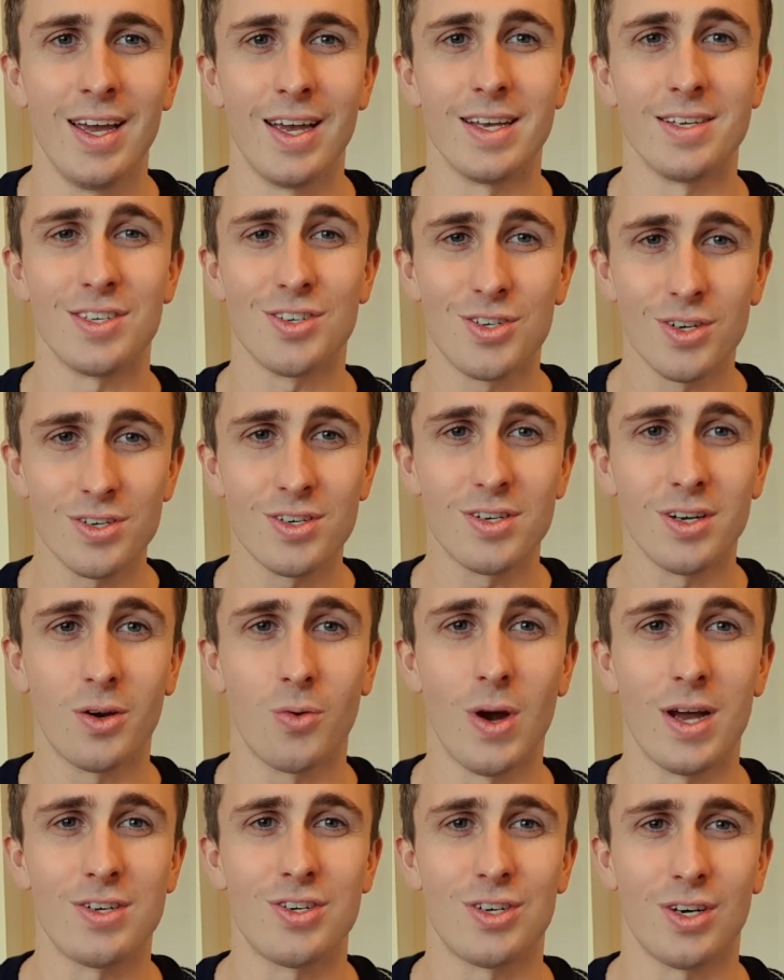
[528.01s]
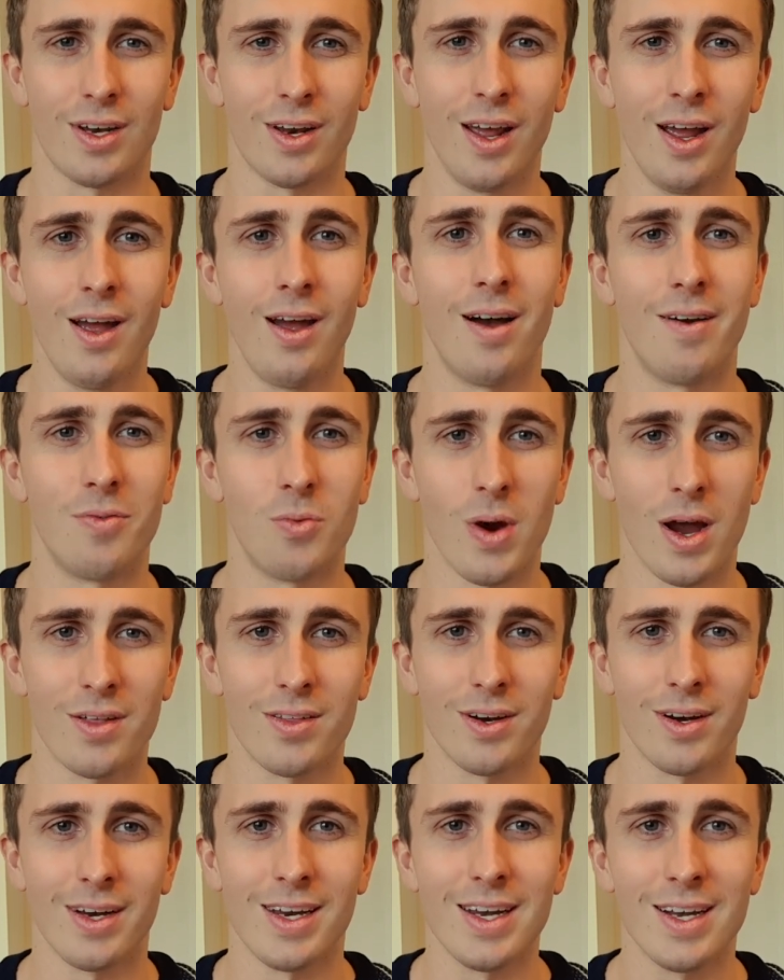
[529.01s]
It's just a question of
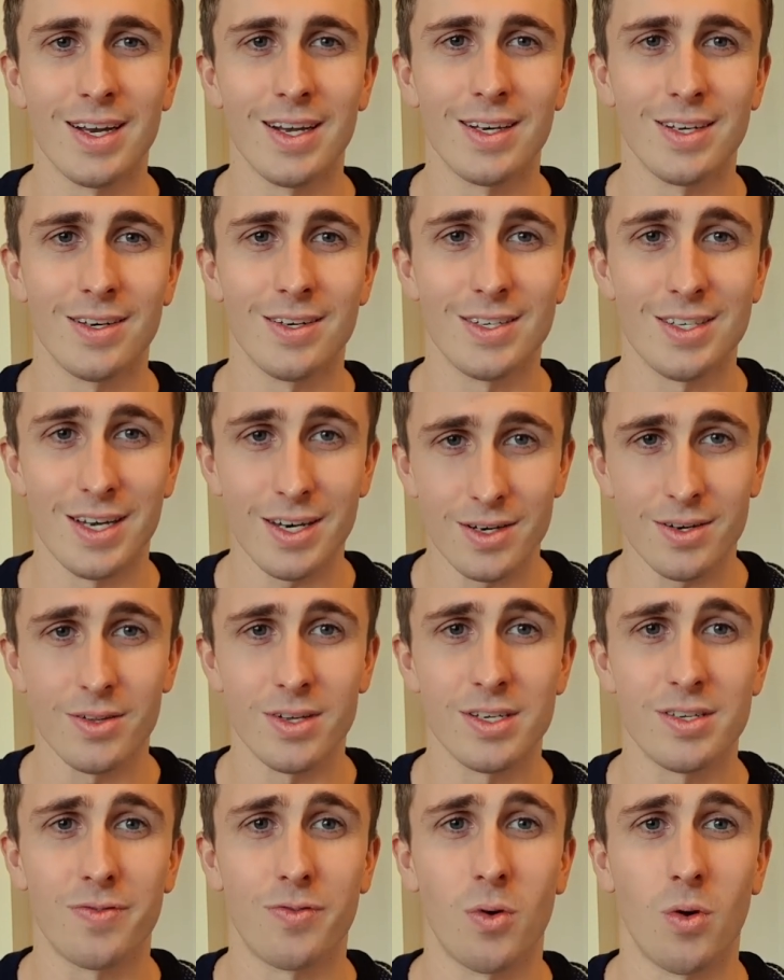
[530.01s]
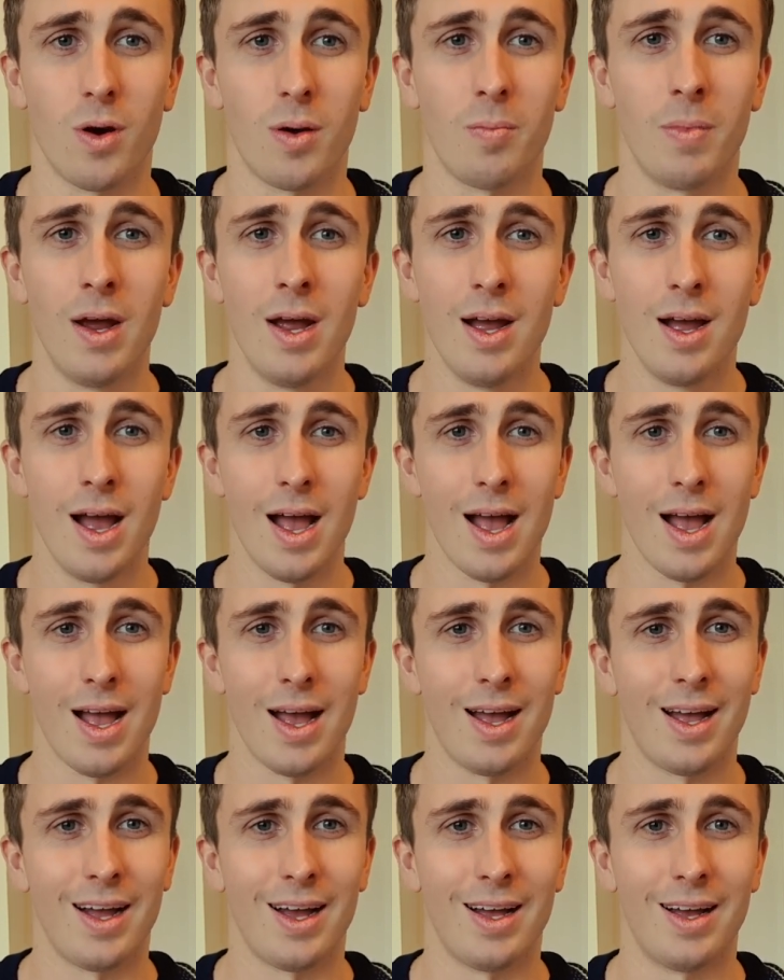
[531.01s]
whether he can continue this form
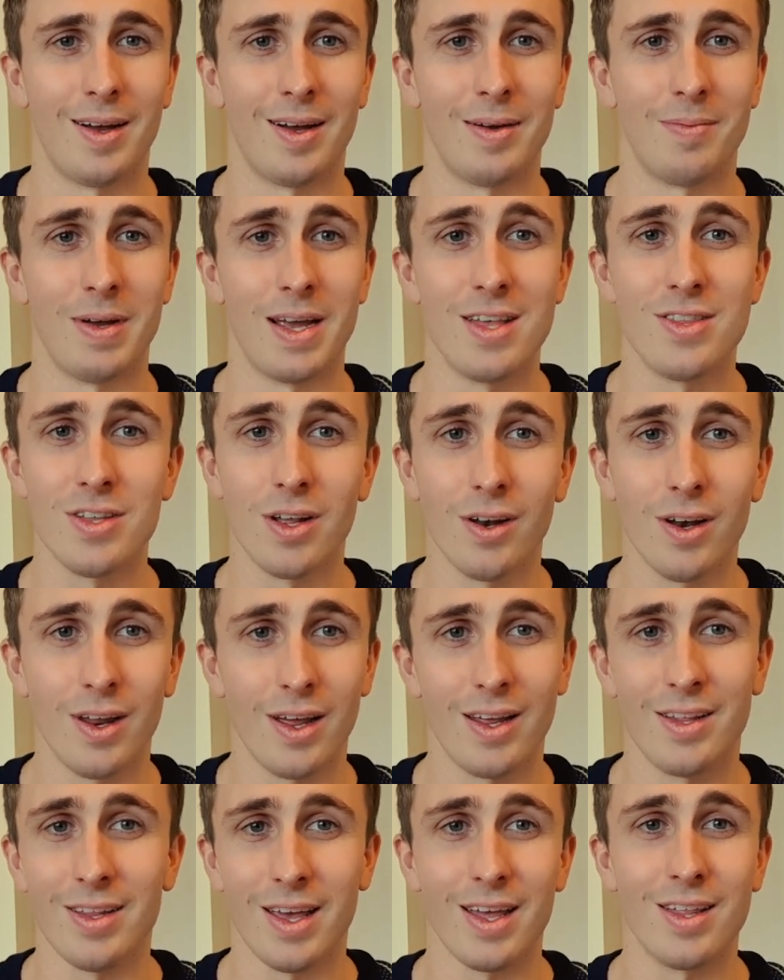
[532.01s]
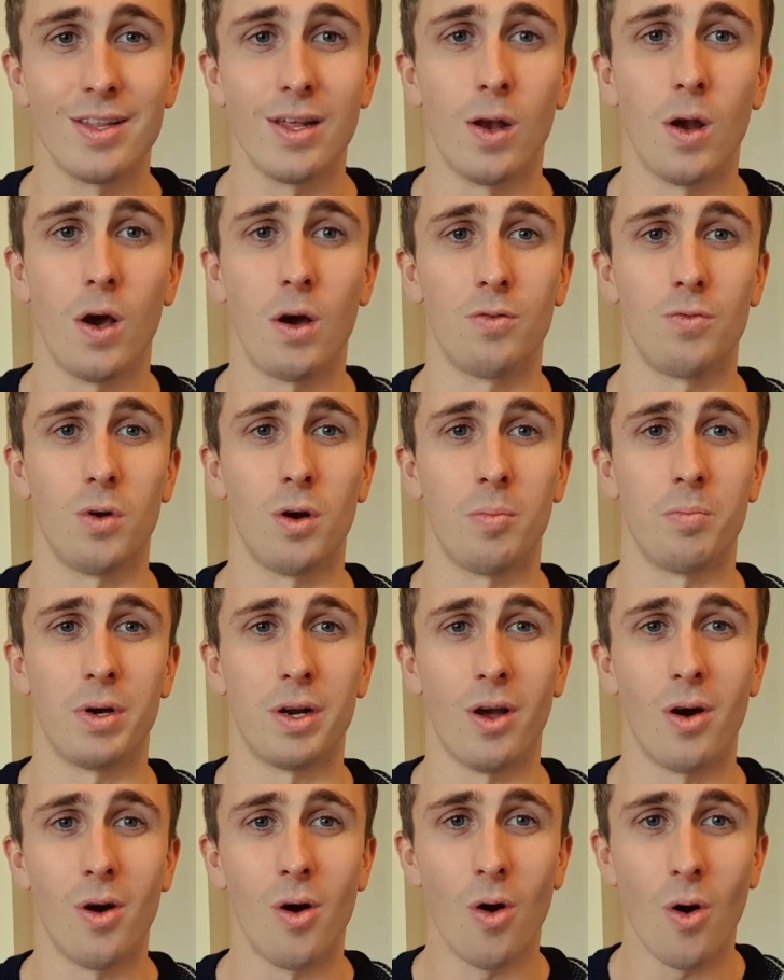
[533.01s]
in the long run,
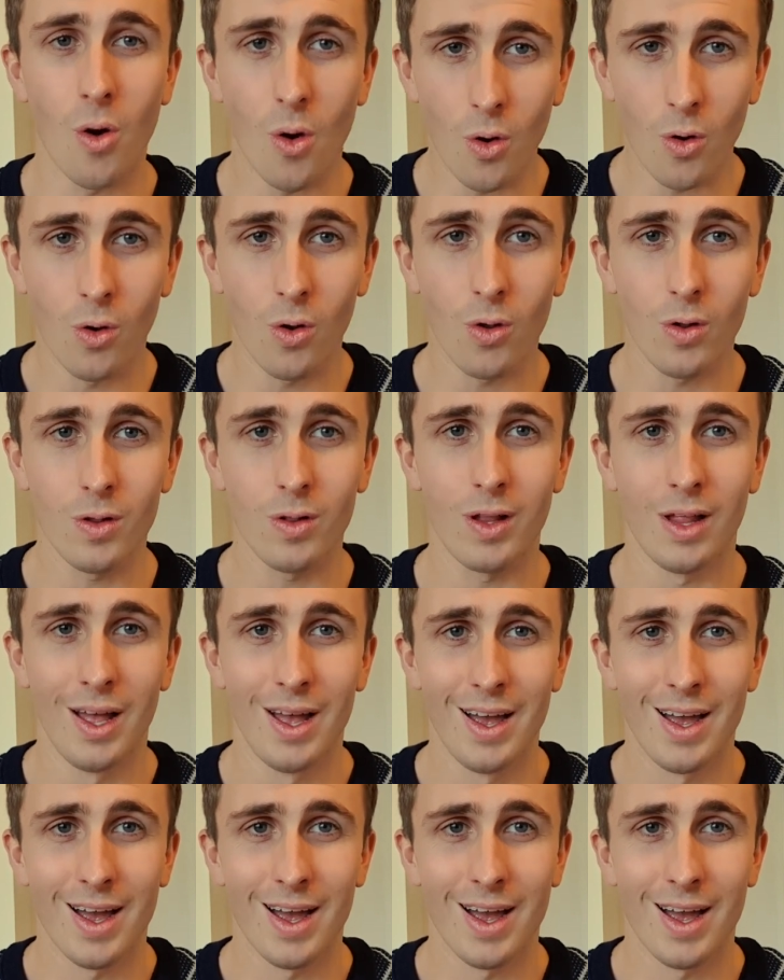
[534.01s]
but all